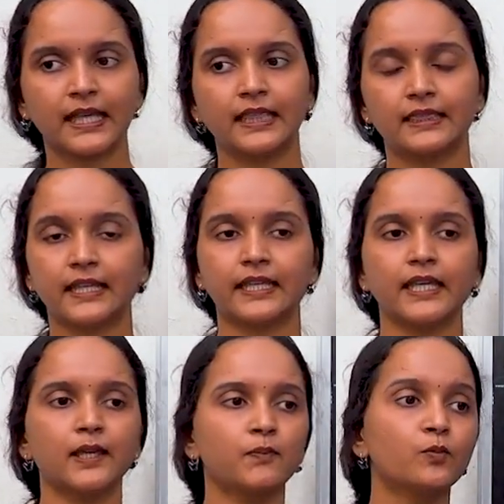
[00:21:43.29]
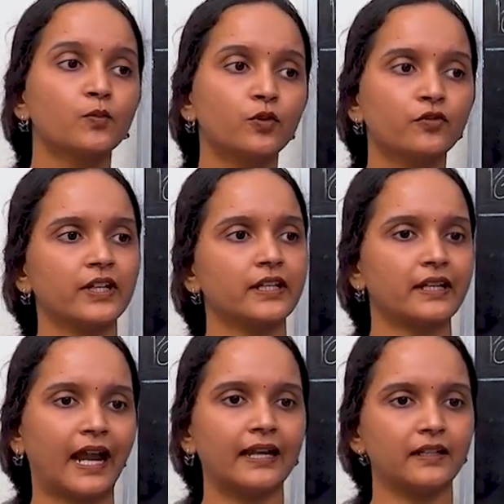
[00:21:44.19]
they keep moving
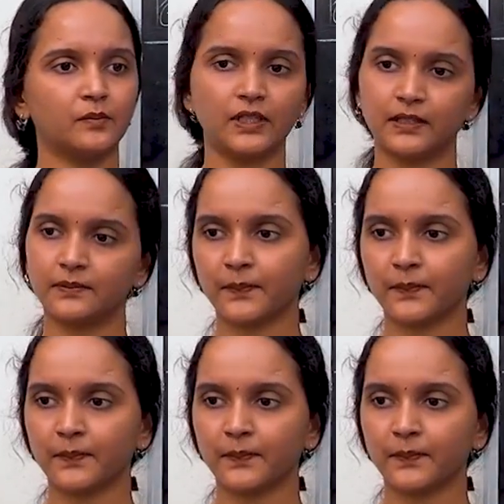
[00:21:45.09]
randomly,